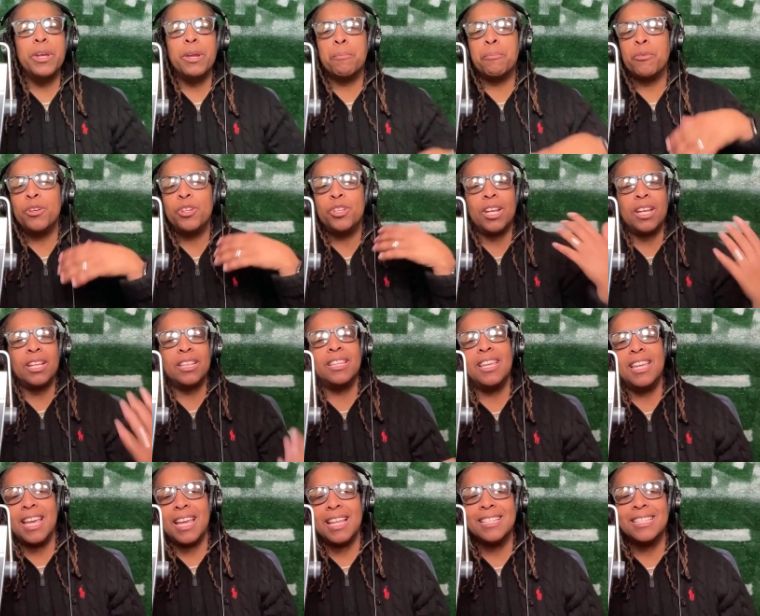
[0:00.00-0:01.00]
appreciate
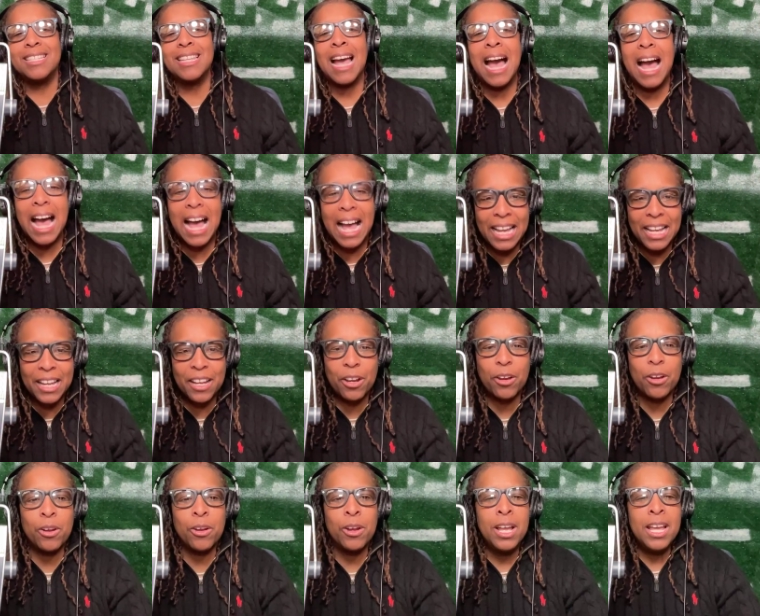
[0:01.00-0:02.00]
the
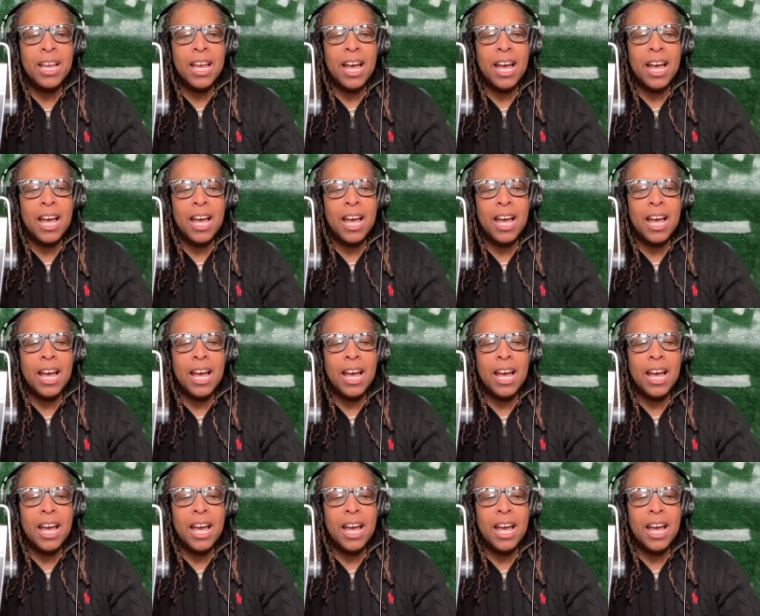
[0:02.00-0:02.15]
entire